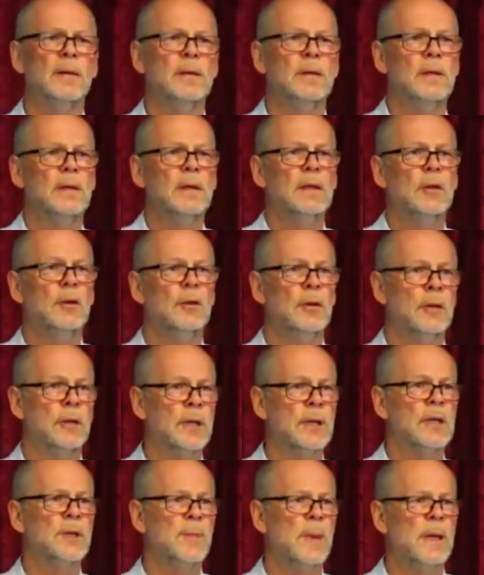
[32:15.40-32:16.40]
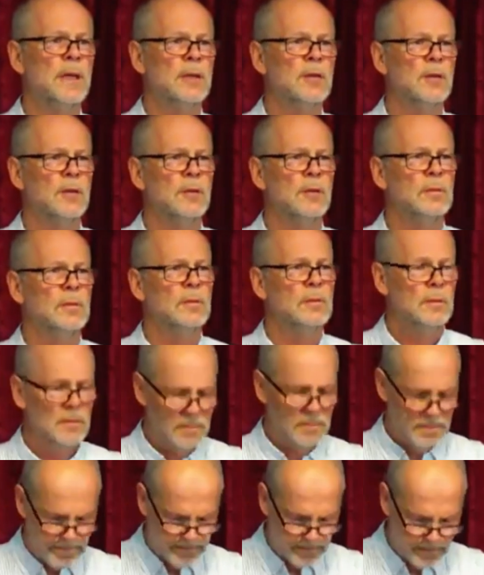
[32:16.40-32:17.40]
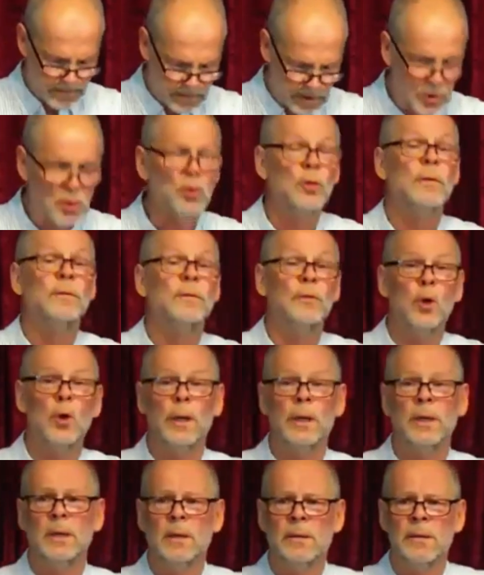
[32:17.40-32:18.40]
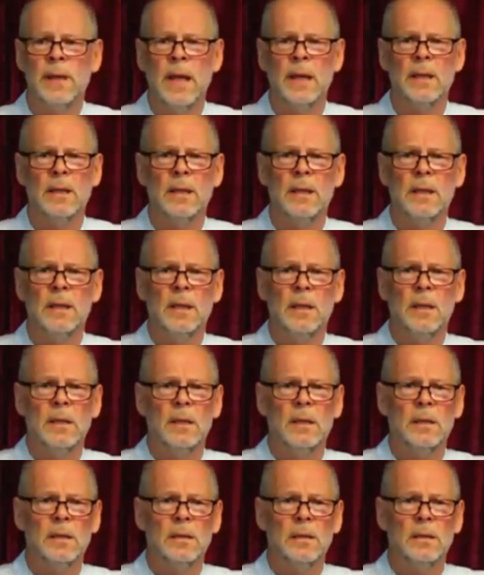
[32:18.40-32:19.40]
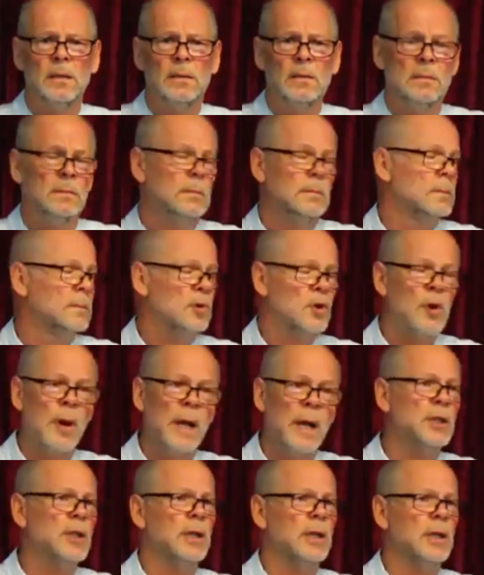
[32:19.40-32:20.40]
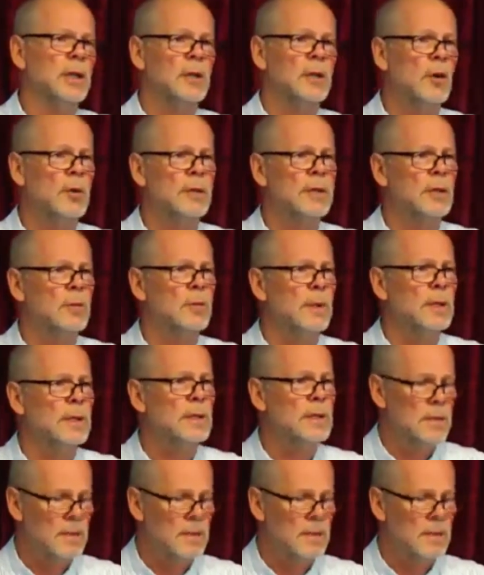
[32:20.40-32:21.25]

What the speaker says: who you can speak to avoid that tragic consequence.